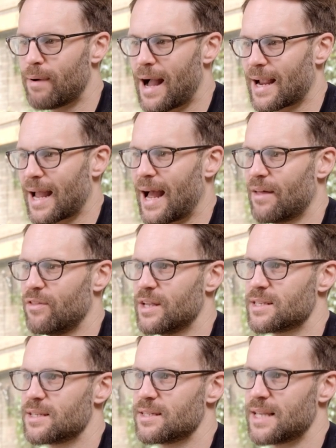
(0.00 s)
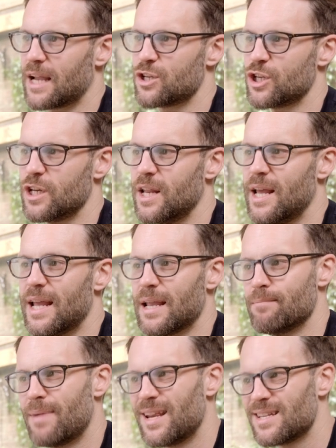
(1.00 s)
back at this section,
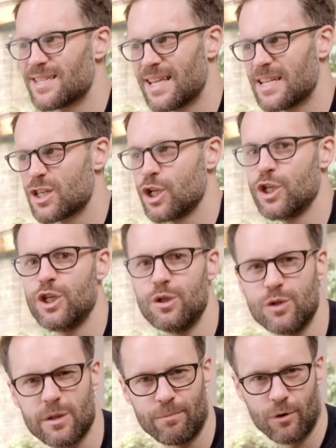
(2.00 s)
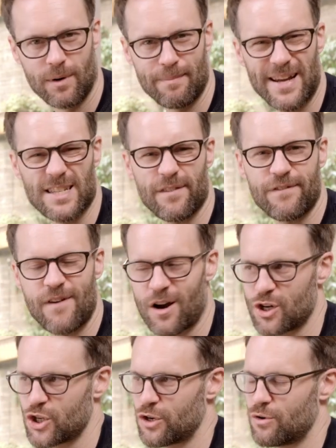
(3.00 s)
it makes this usable, it makes it
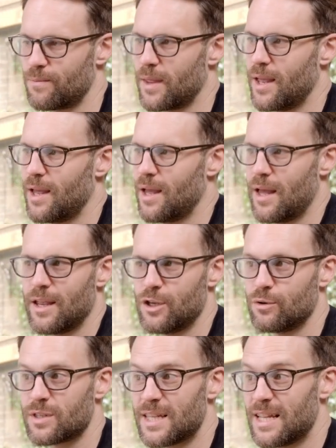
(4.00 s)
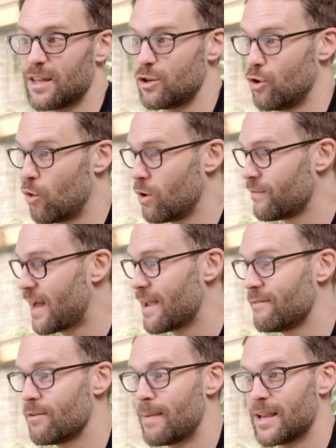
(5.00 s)
functional you'll see that not all of that
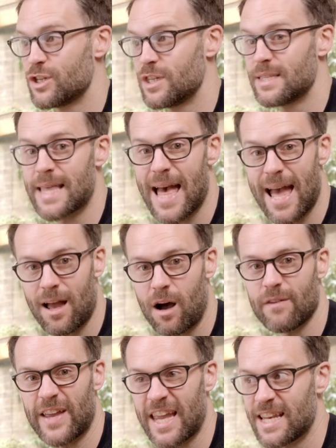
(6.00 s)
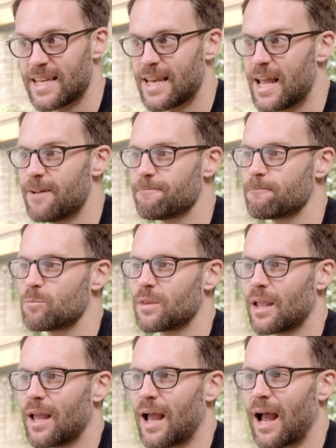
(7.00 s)
information is there. I've hidden it.
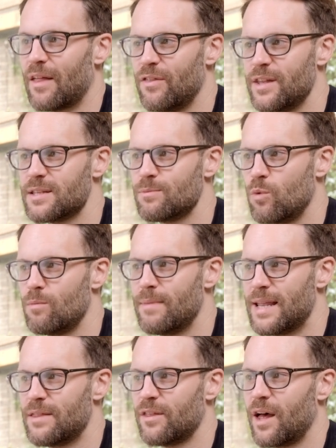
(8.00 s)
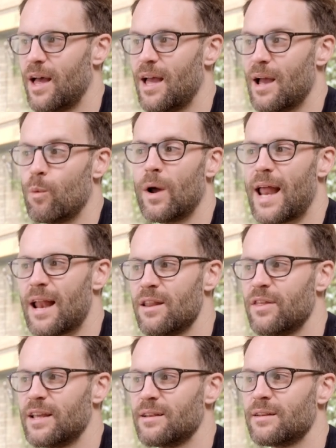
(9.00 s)
And this will mean that when
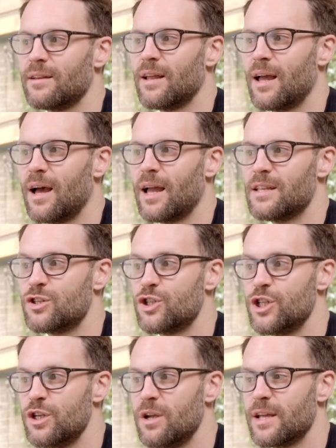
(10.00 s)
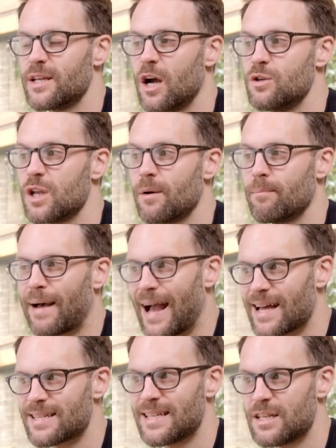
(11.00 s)
anything uh, is due, it goes
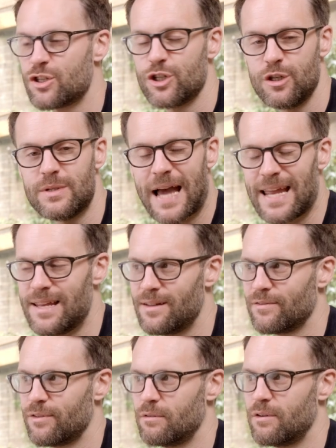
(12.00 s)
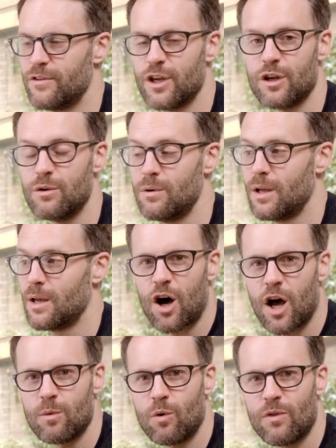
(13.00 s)
past its due date for review,
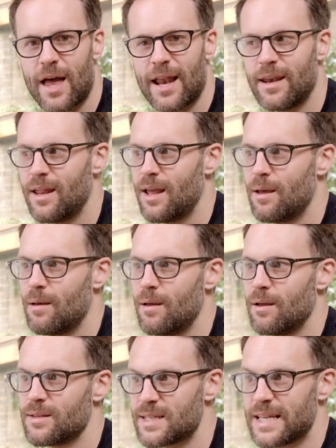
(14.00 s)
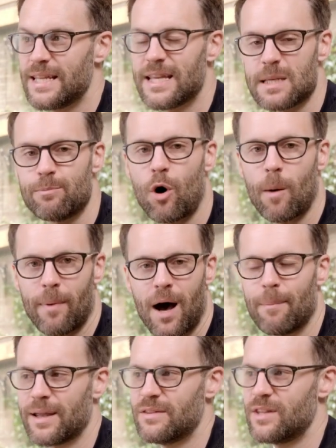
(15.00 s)
I will then see this pop
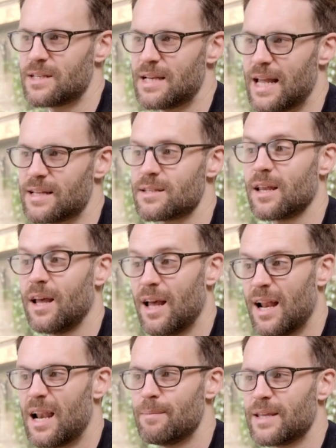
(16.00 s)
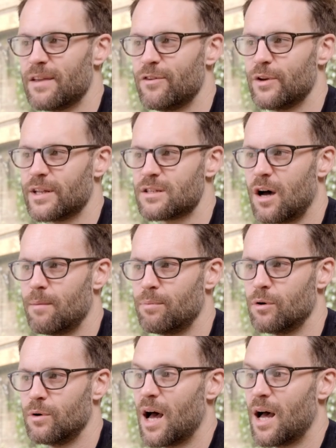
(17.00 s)
up in this list. Let me give you an
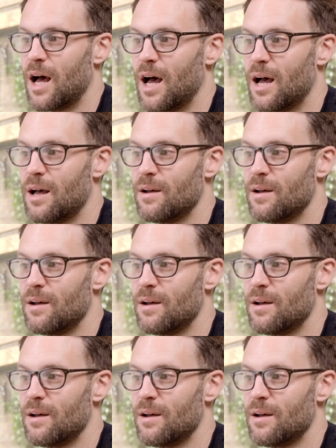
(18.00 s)
example. Uh,